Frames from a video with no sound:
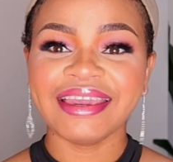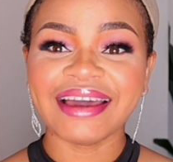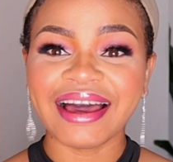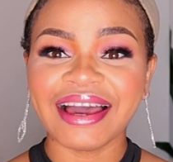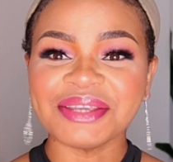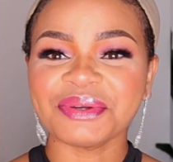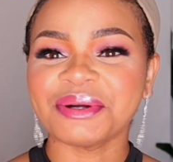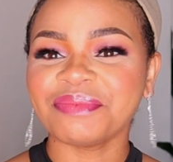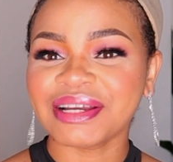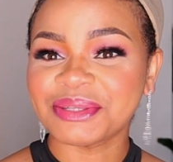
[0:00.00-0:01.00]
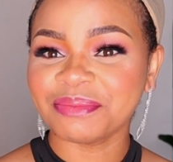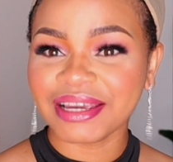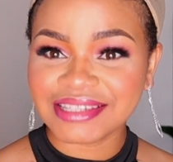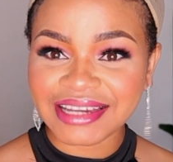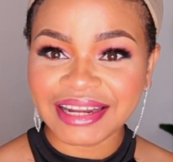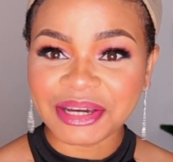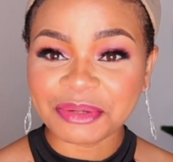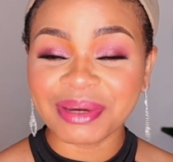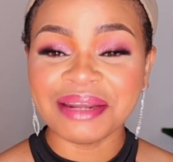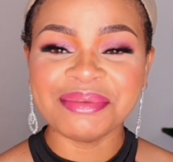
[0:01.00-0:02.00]
Guys, welcome back to my
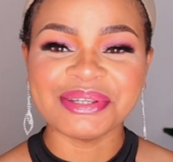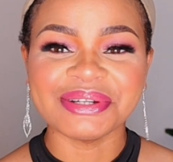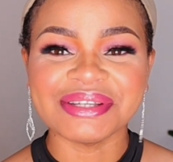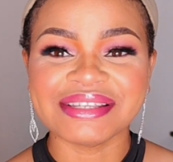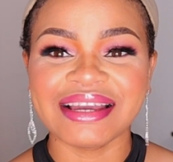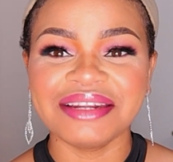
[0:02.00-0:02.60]
channel. My name is Augusta,